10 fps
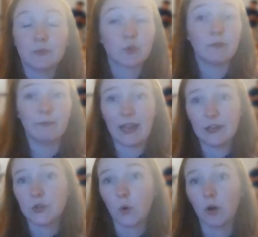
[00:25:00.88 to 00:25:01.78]
sort of
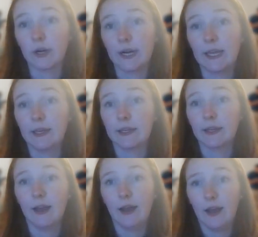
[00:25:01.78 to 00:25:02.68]

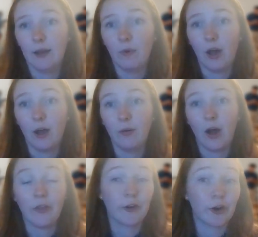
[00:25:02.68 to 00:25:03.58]
mentoring
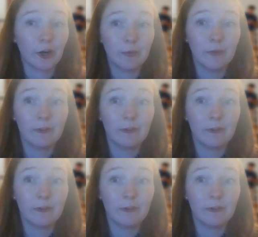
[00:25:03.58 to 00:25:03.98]
other